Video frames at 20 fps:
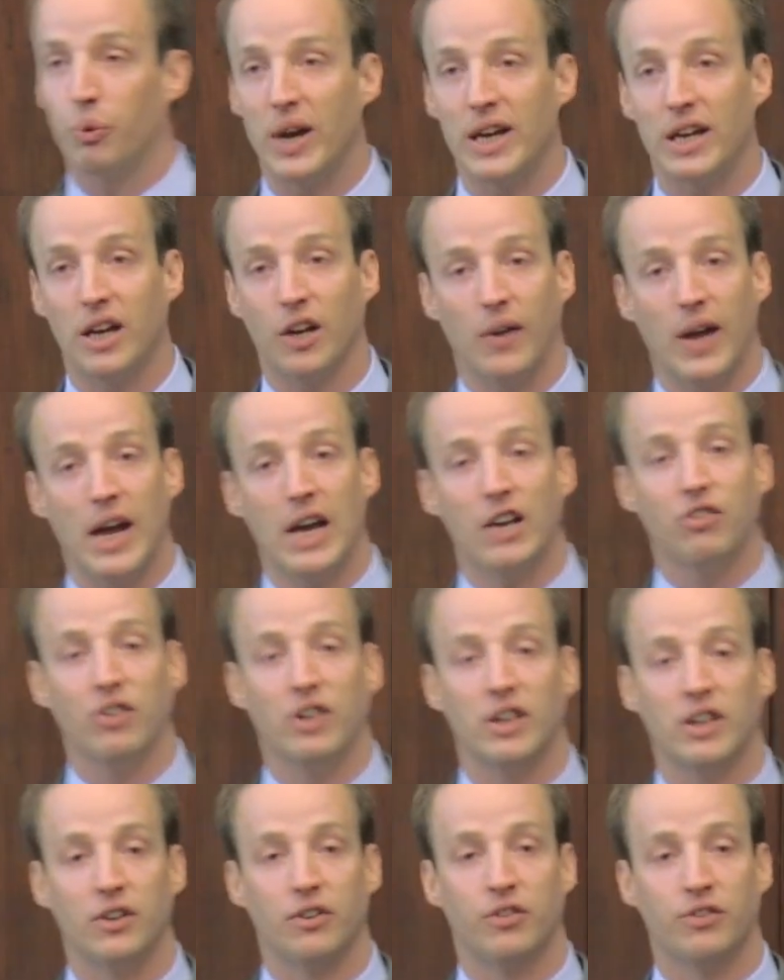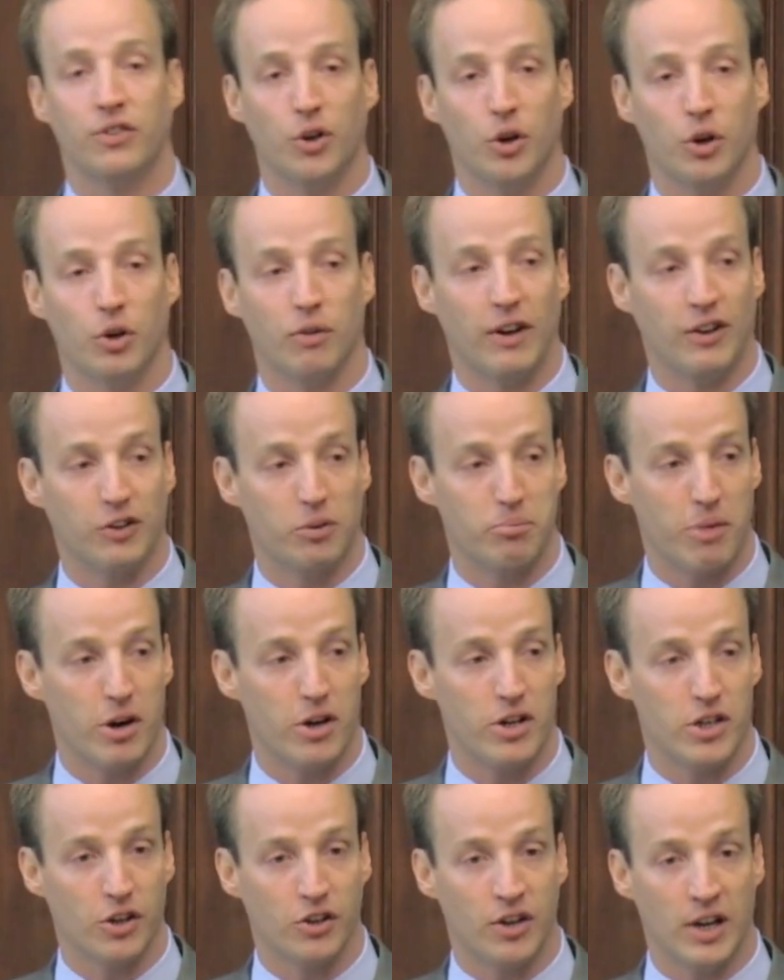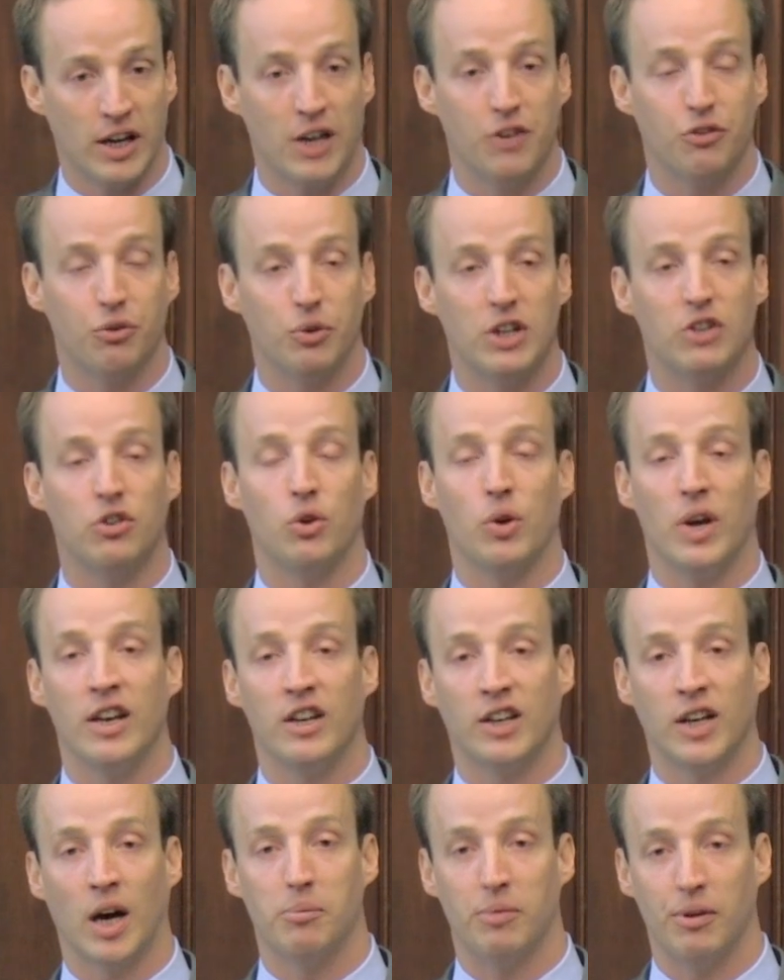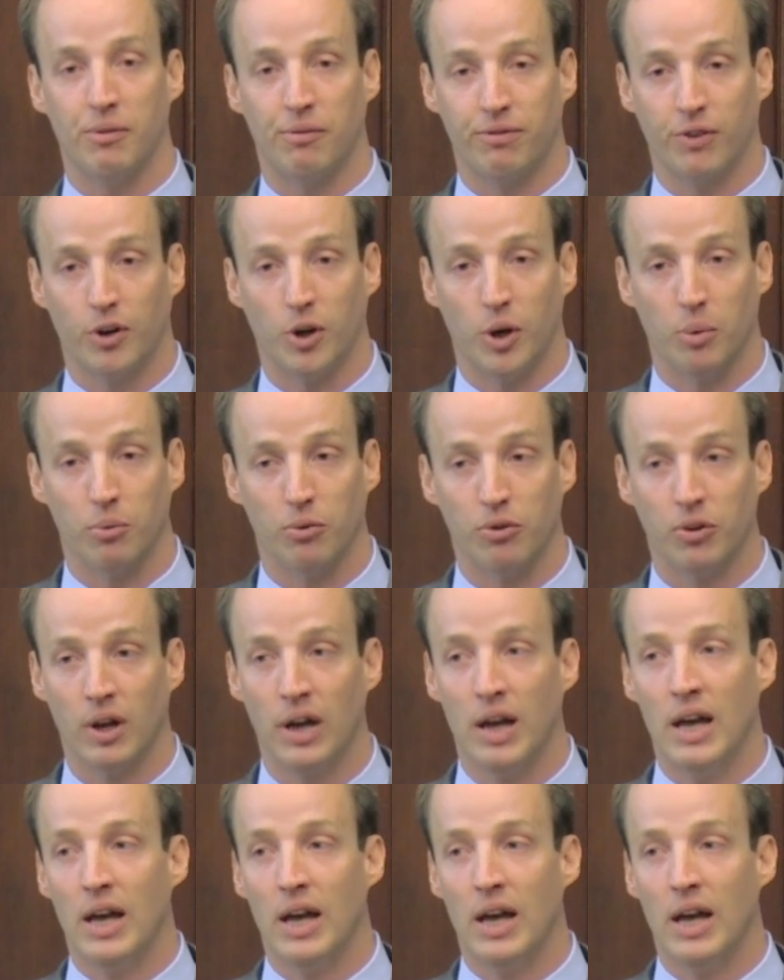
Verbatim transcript: regulation can serve as a barrier to entry to incumbent firms.